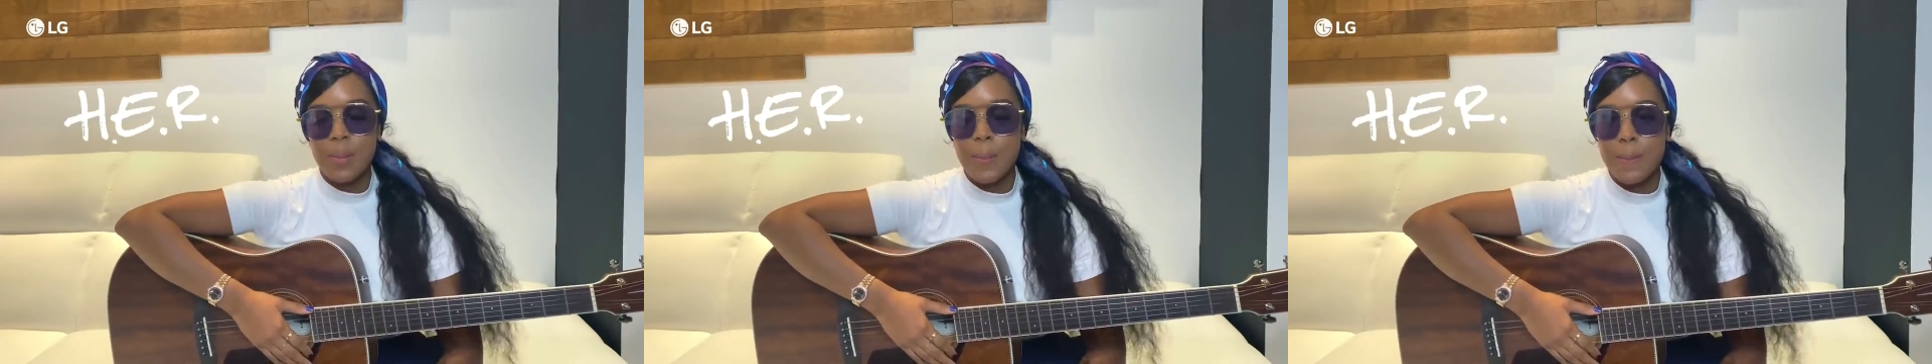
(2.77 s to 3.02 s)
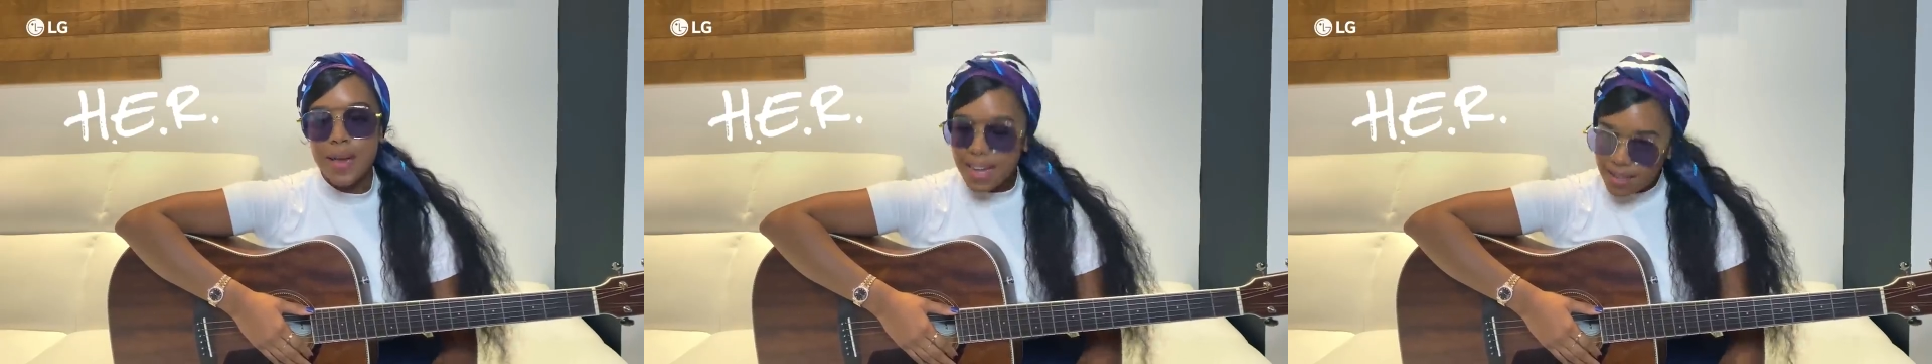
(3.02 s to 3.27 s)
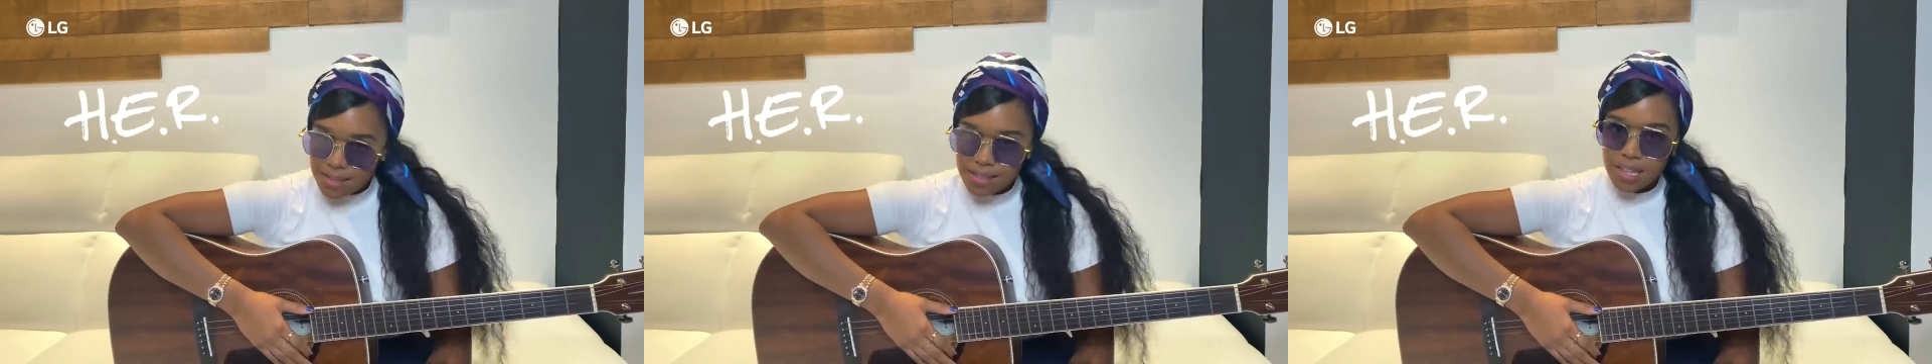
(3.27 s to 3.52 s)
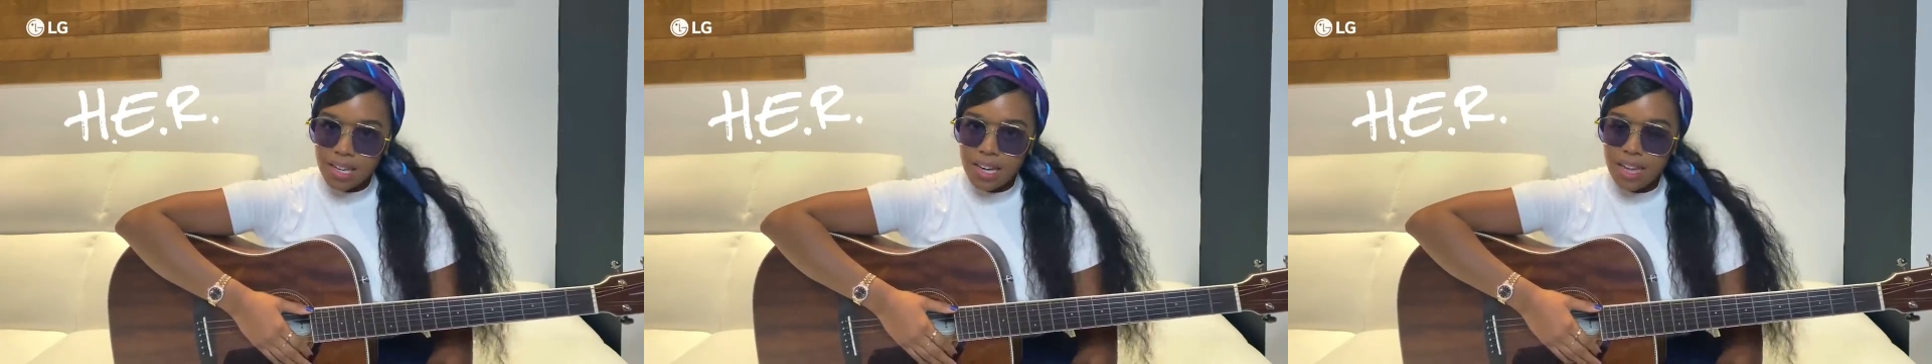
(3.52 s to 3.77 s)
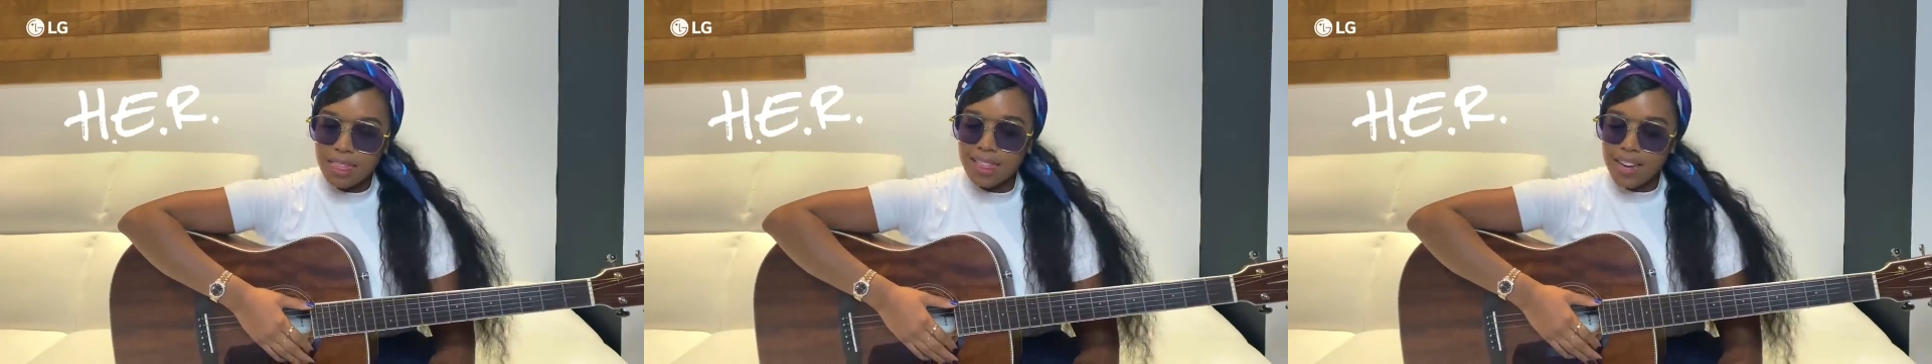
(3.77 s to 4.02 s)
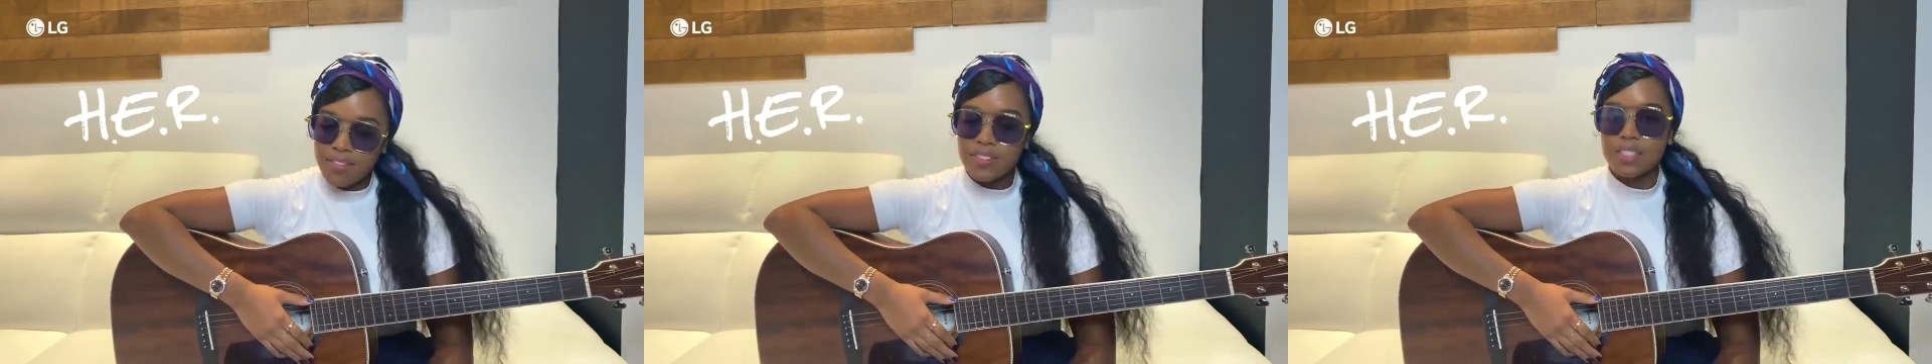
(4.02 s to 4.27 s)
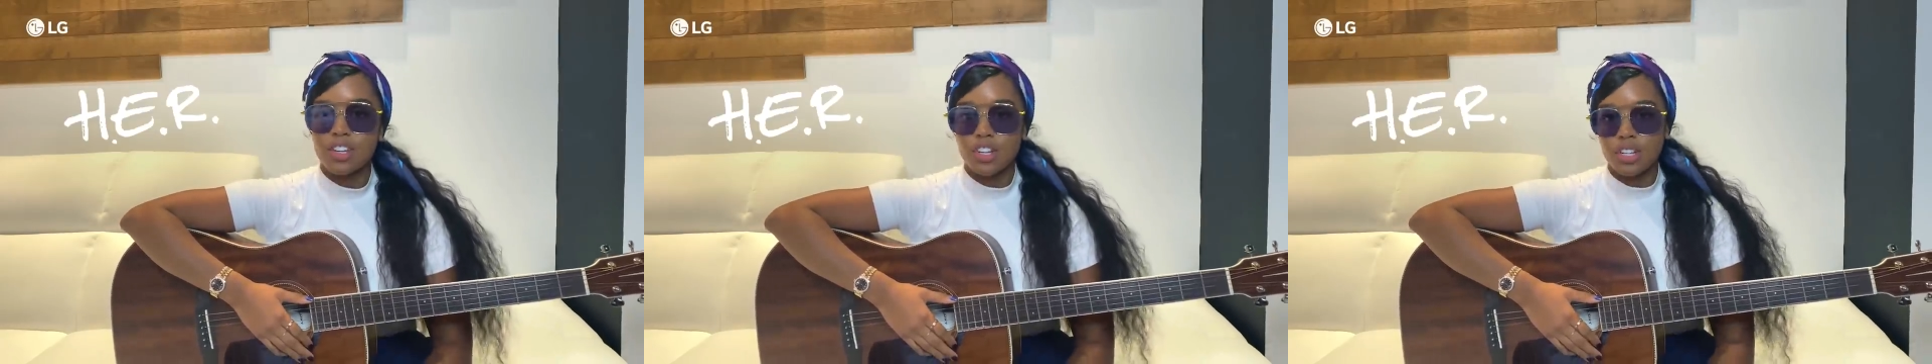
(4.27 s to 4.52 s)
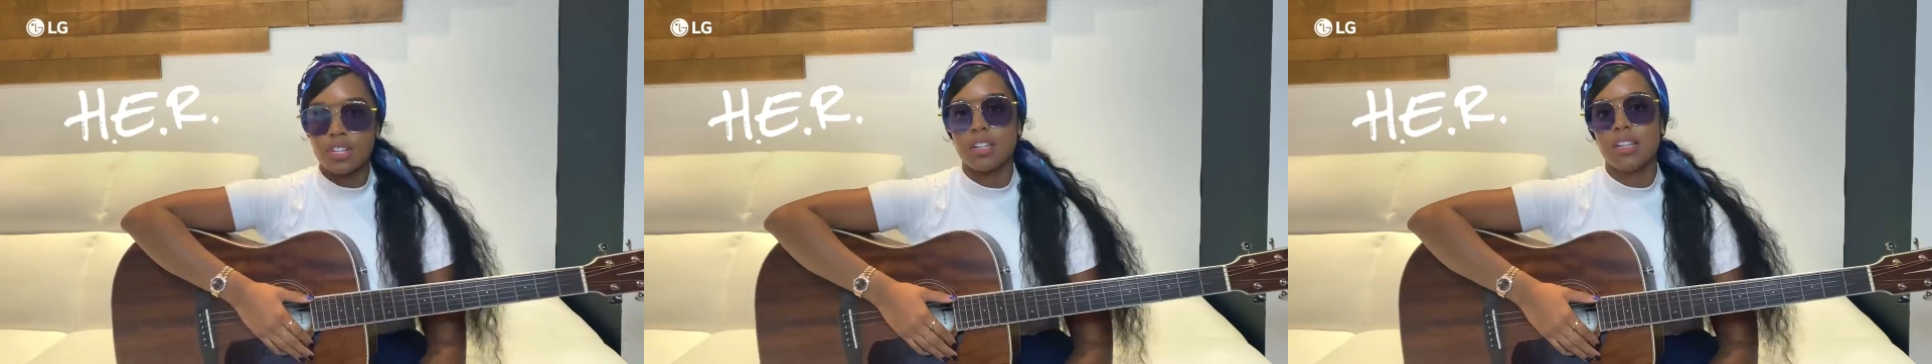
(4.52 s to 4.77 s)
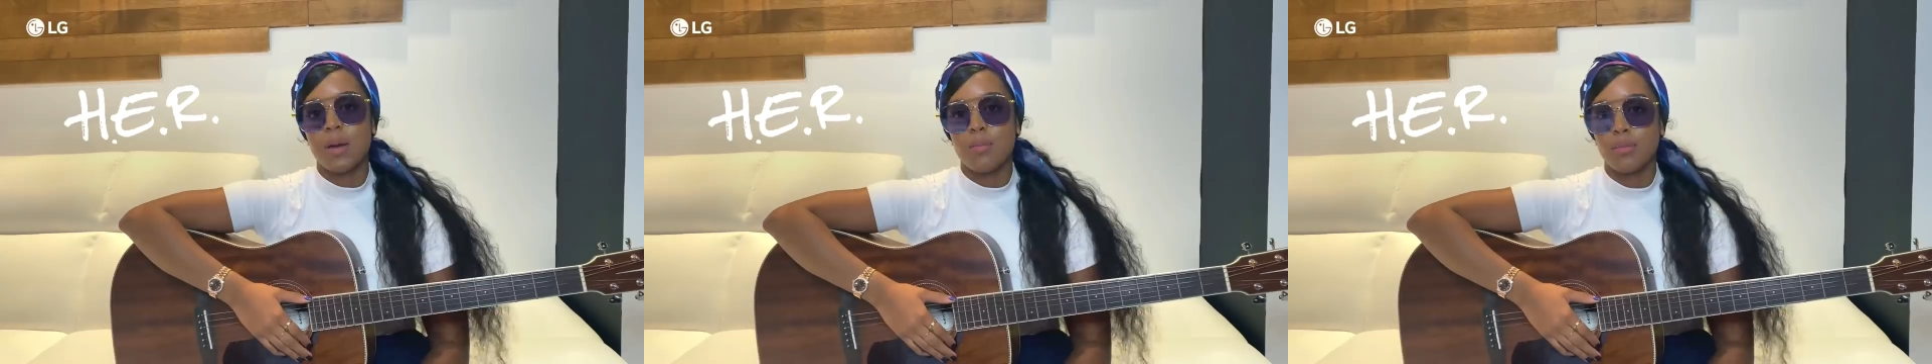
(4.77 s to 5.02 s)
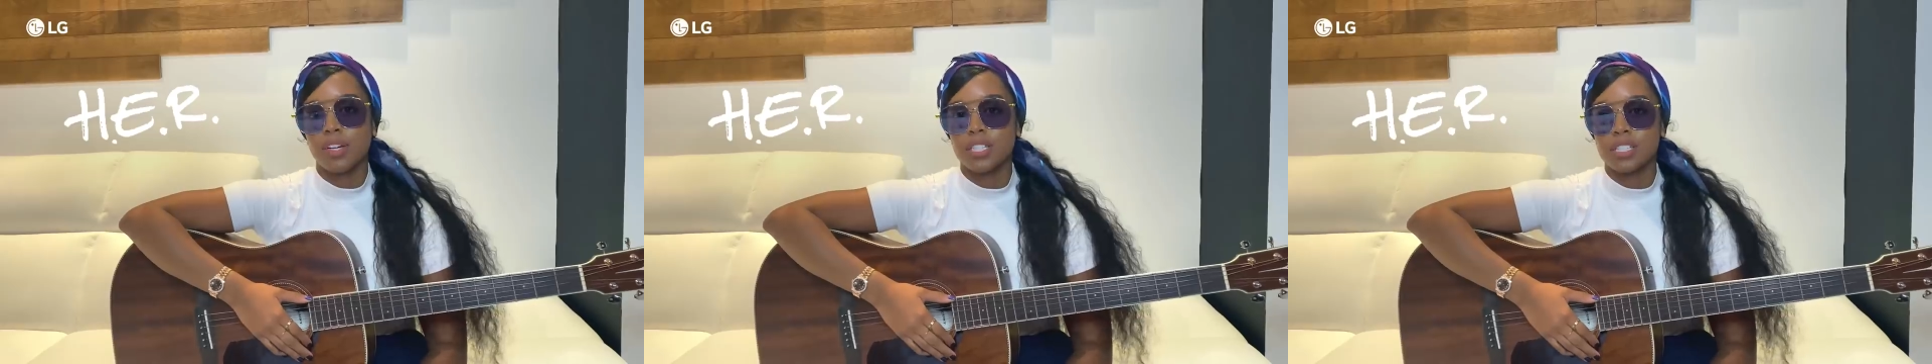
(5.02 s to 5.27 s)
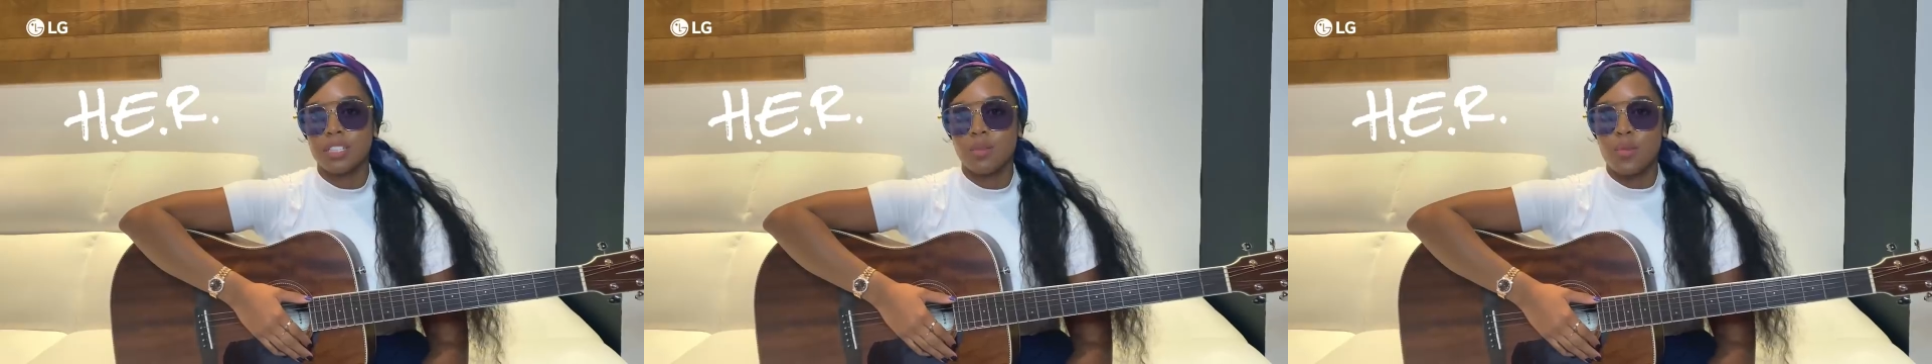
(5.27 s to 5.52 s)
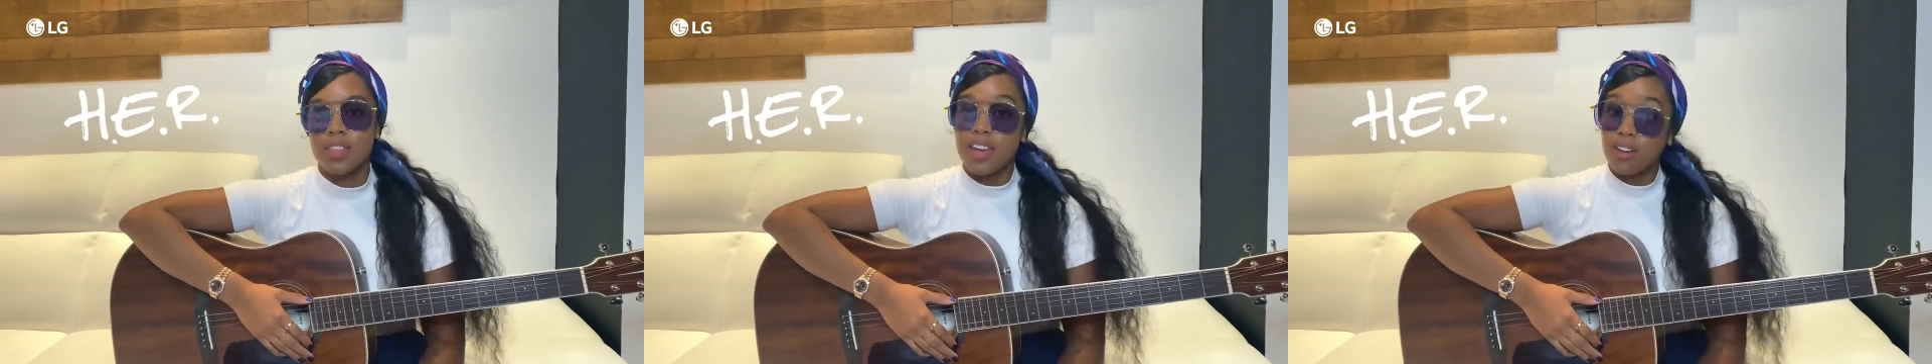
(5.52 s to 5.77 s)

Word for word: amazing Life is Good collaboration with